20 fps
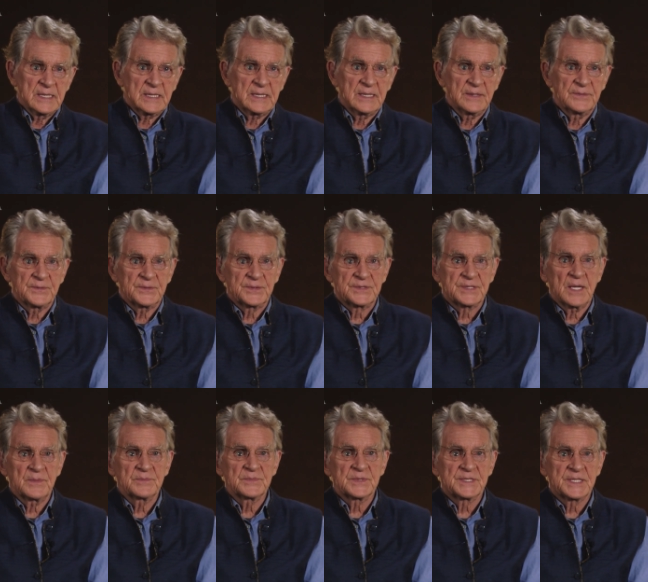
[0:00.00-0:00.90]
give
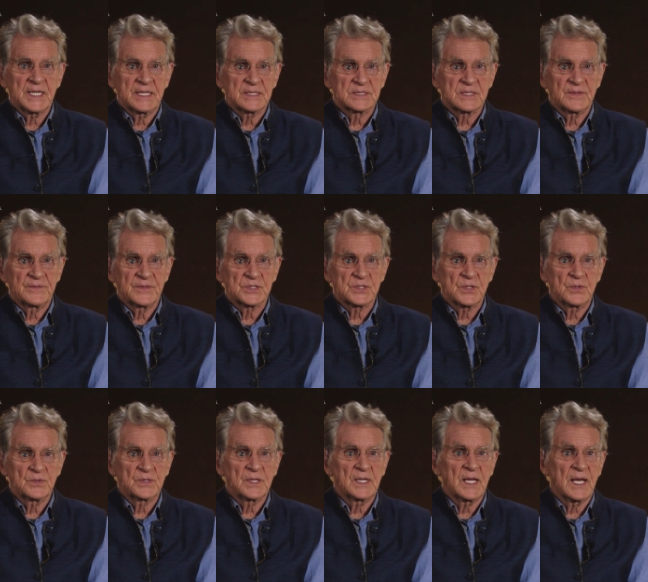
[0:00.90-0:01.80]
some sense of his
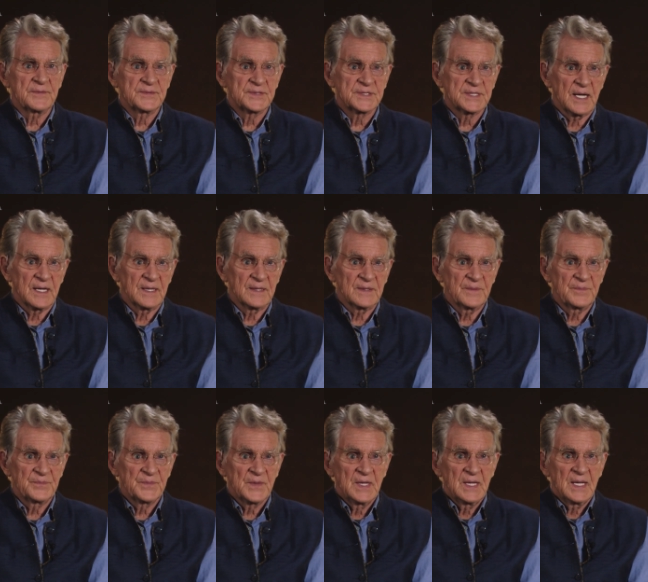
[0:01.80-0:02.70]
own lifestyle